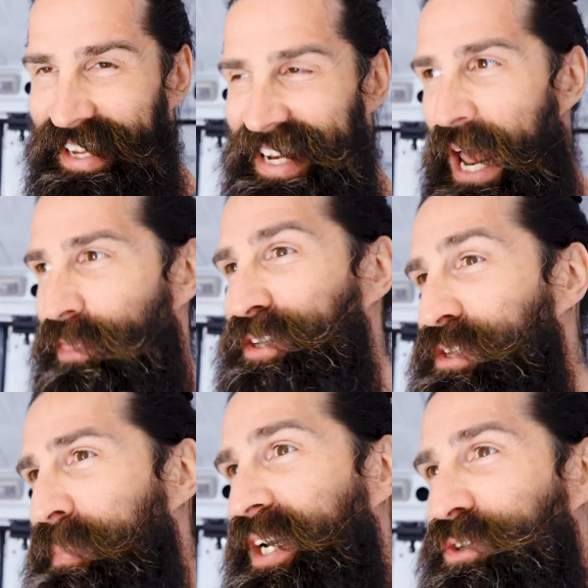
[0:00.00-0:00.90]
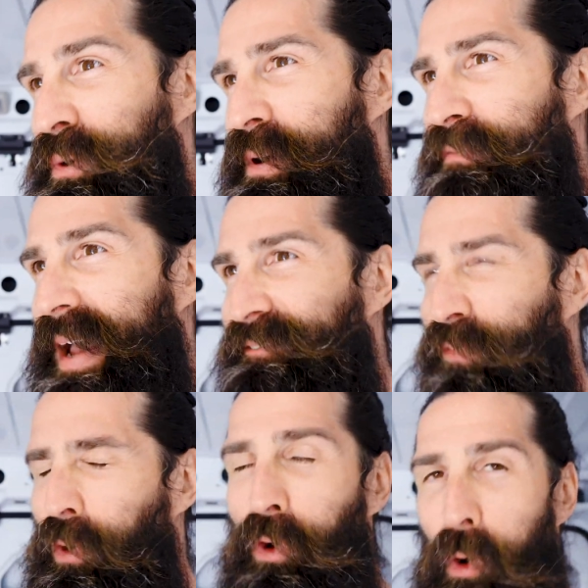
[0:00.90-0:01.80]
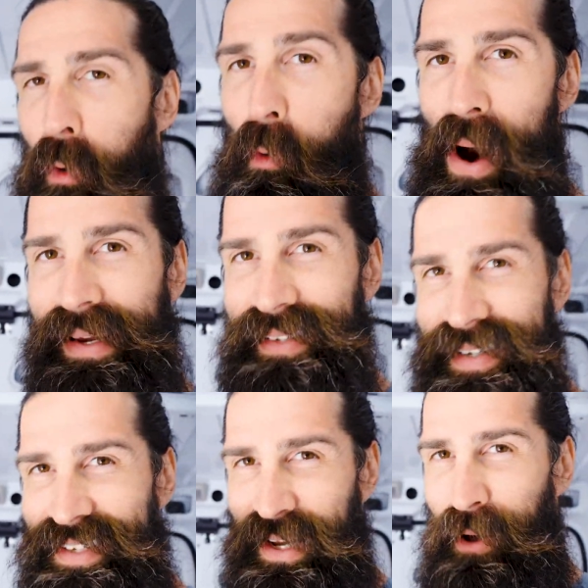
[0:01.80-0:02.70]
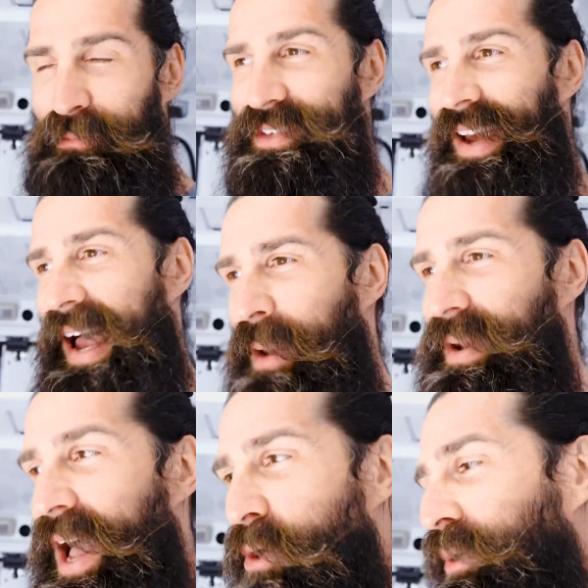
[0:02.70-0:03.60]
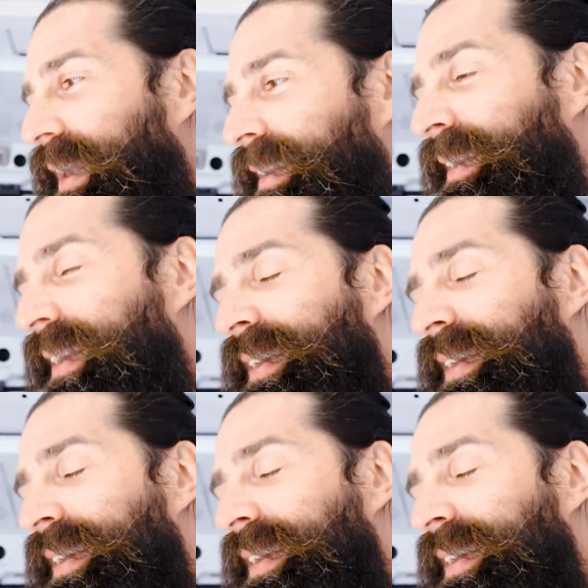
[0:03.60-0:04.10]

Now this has been a dream of mine for quite some time now, and